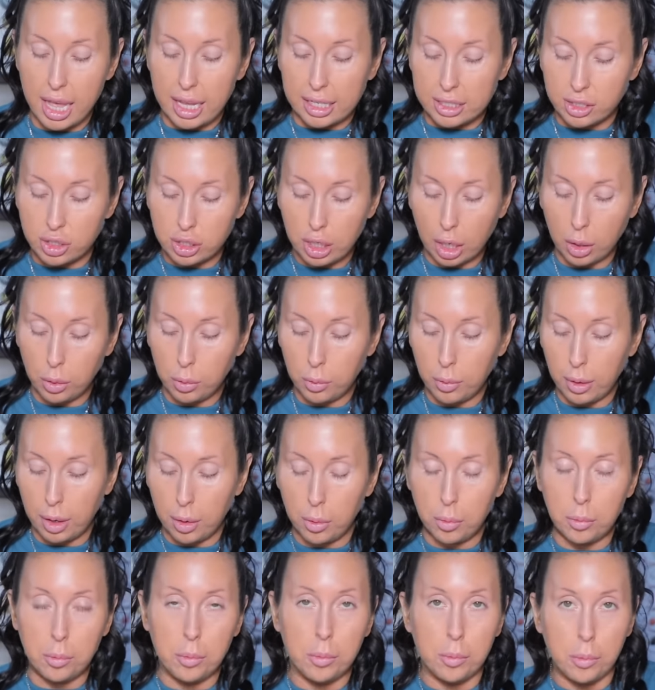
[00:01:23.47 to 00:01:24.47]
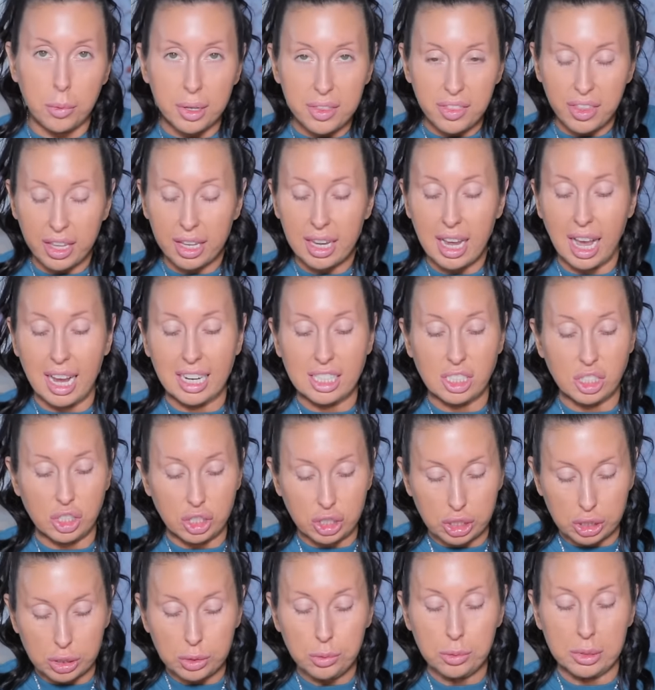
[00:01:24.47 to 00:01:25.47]
So one thing I
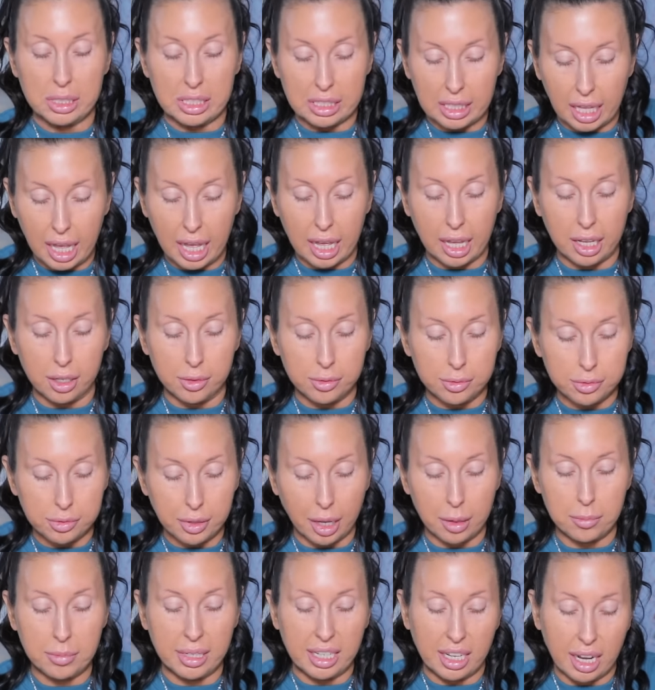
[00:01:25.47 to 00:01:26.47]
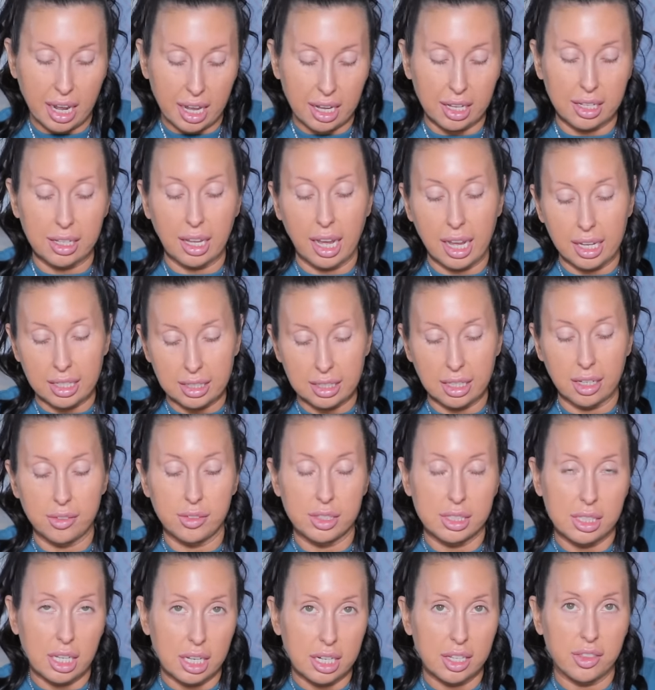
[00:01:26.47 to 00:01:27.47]
do love, I mean, I love
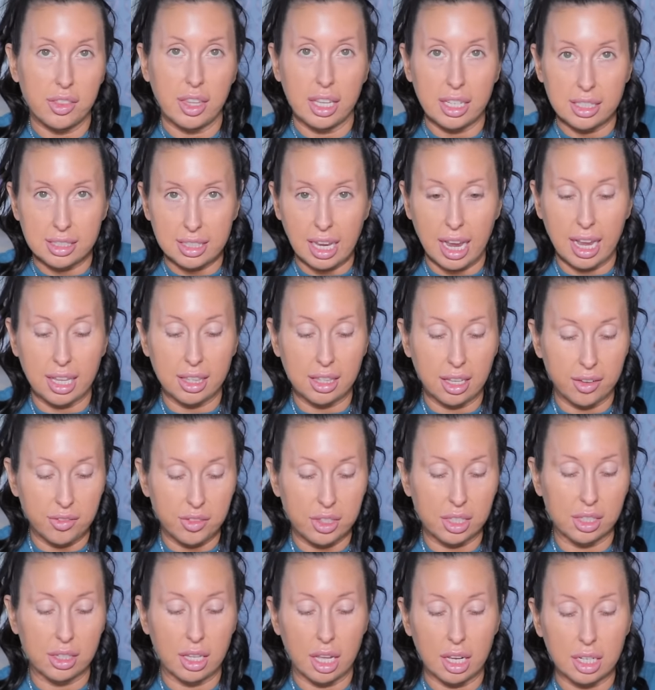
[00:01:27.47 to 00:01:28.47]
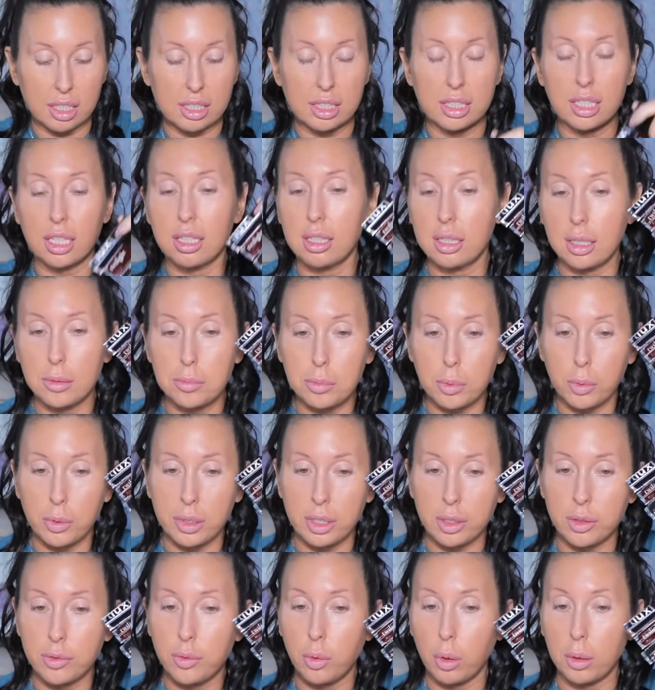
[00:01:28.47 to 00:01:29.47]
a lot of things. I love the Luxe lip
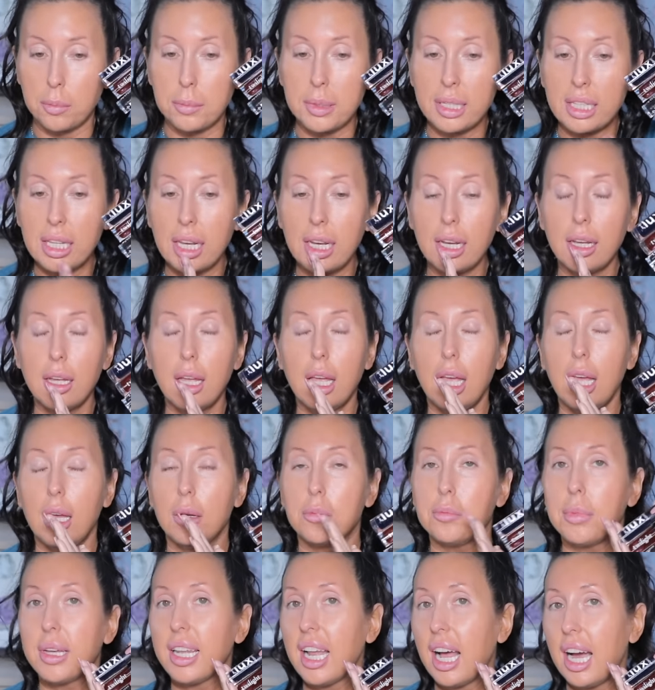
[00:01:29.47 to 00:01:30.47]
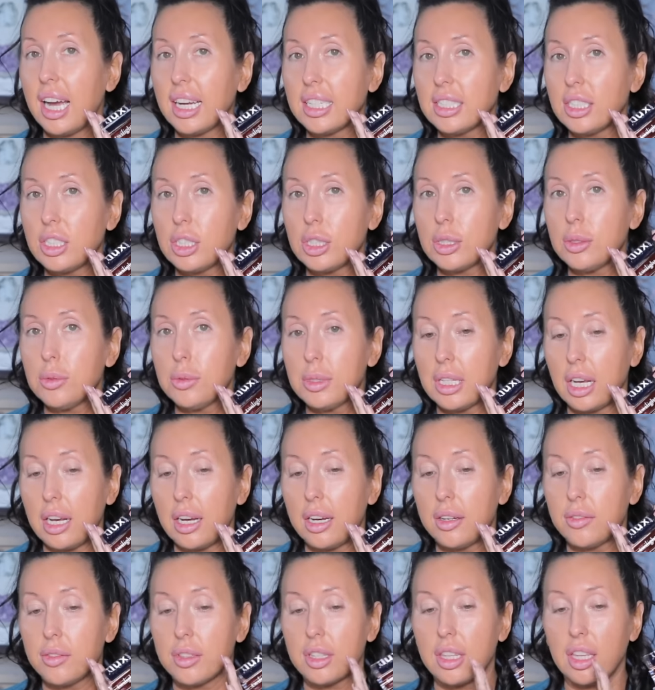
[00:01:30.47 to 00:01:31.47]
oil formula, but I do
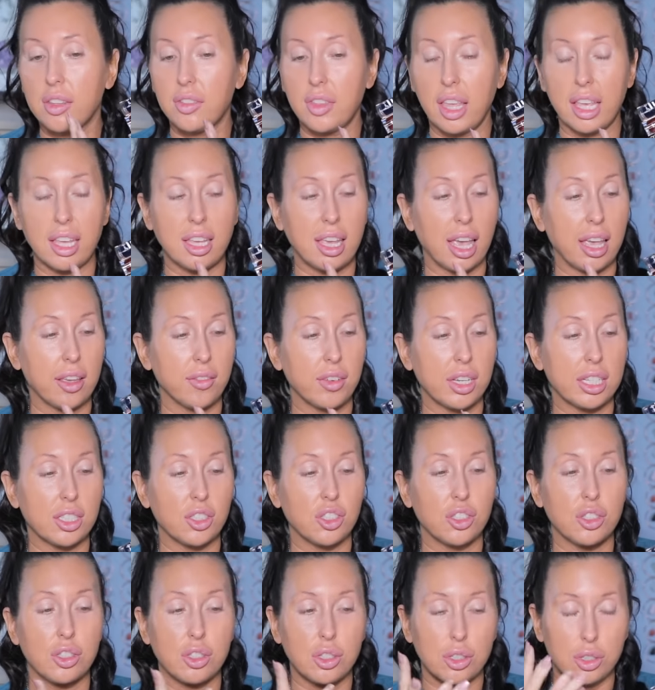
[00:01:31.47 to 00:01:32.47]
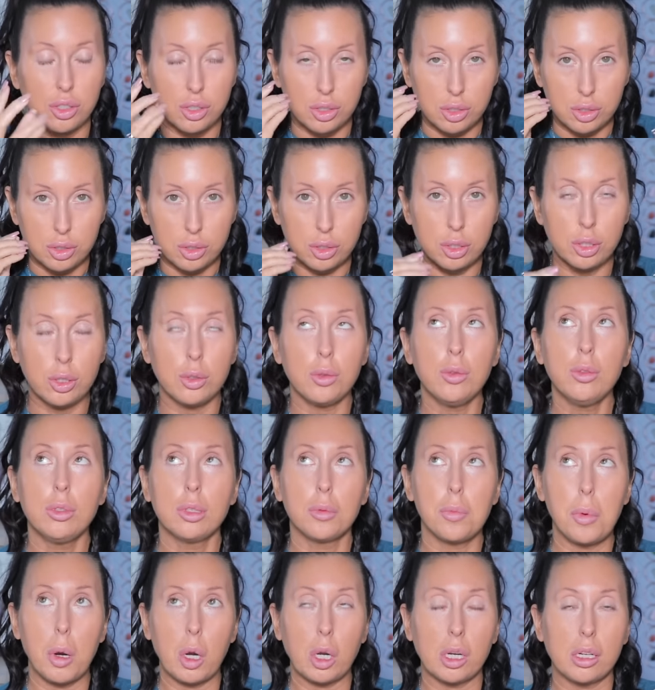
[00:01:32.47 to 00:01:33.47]
love that they gave us two
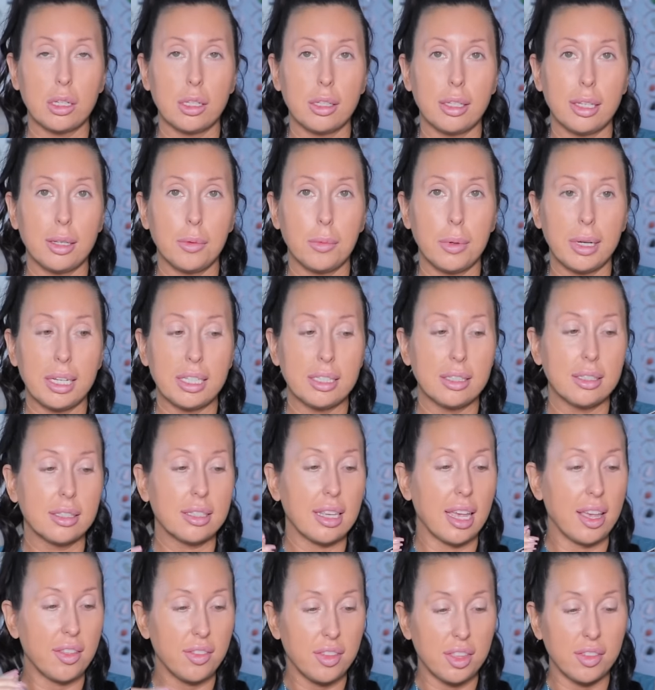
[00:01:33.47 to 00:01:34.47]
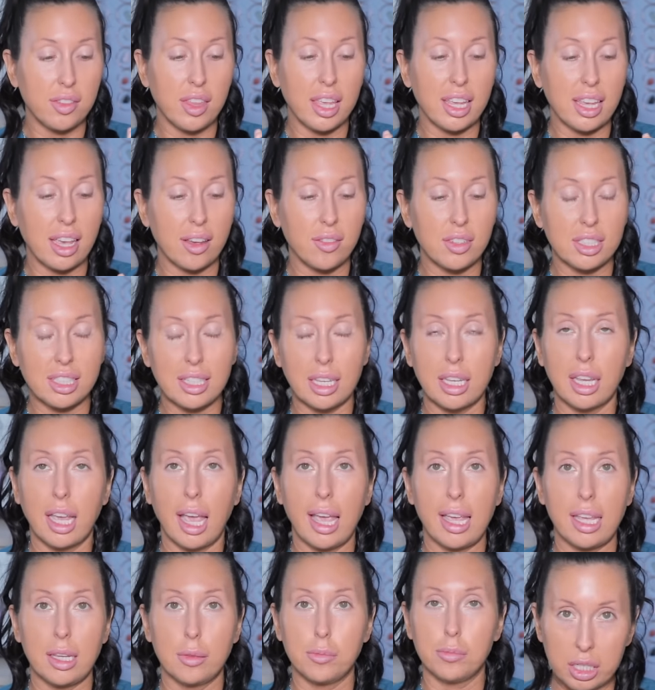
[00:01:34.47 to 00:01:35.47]
sparkly ones and then they gave us like
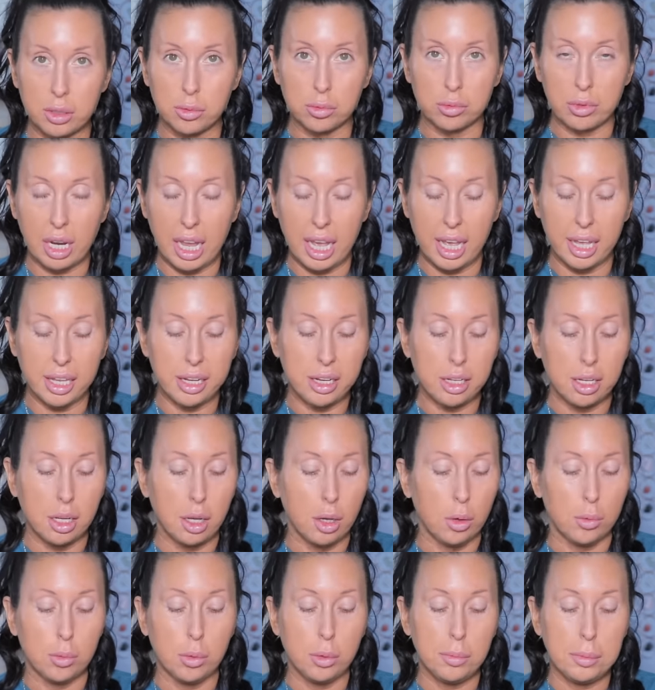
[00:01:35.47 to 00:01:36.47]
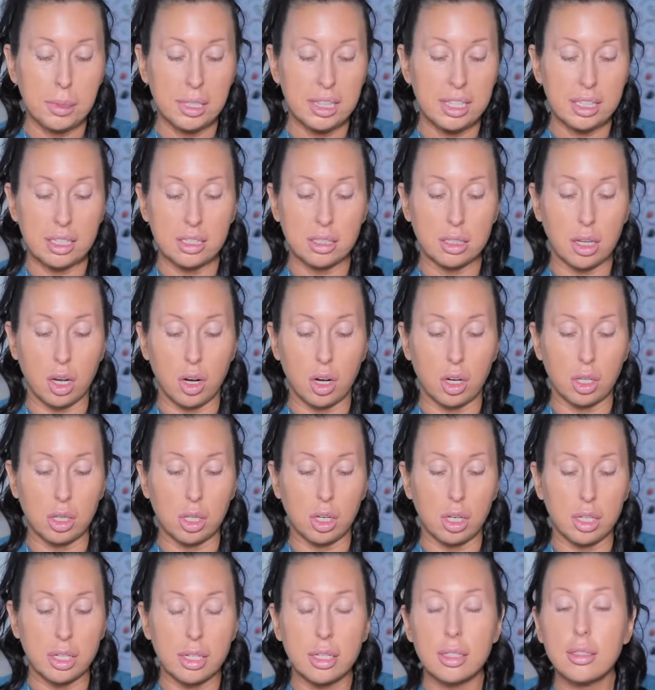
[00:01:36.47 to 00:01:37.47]
a blood red. We'll put these all
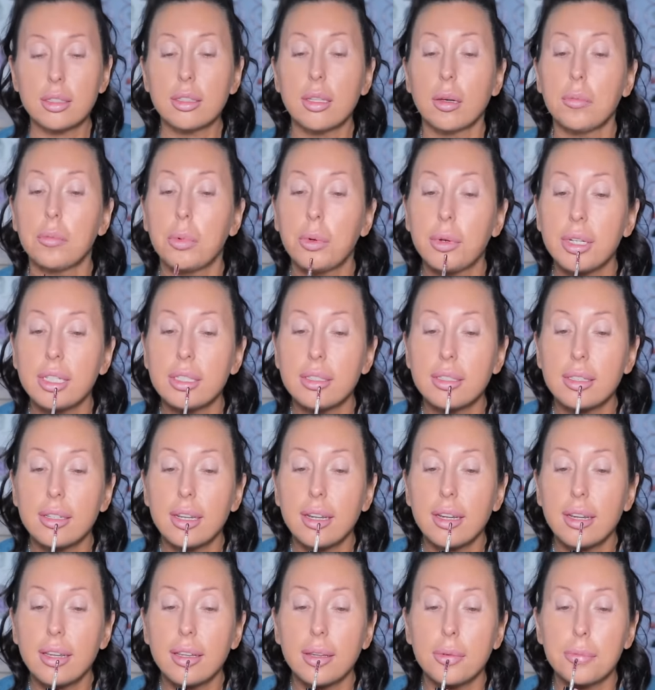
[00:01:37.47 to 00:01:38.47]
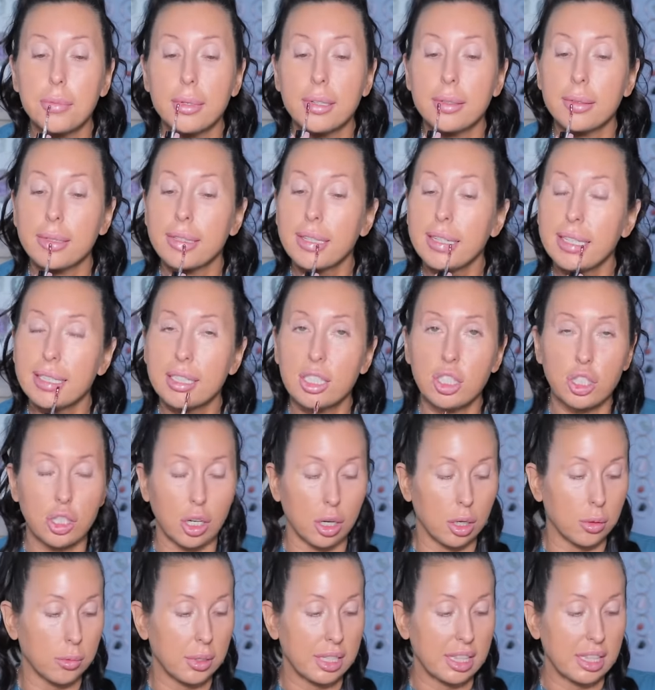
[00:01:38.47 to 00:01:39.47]
on at some point today, but I'm gonna
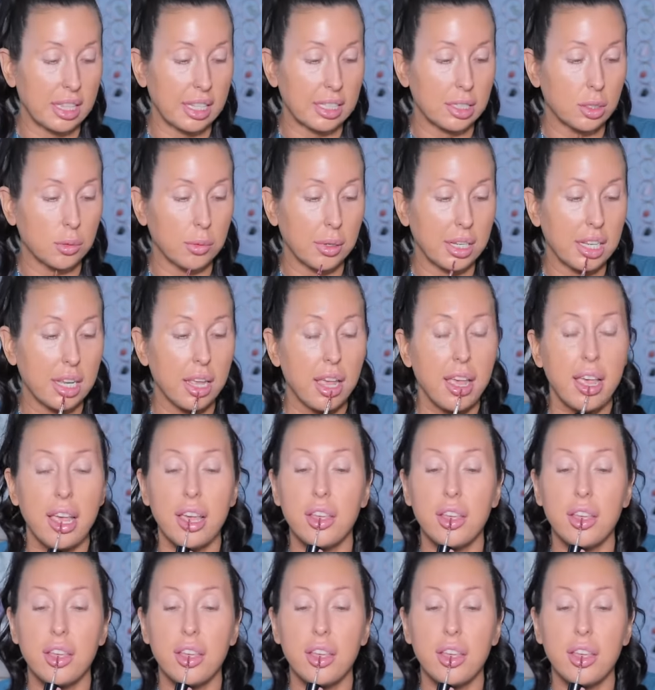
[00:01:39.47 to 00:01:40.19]
start with this one.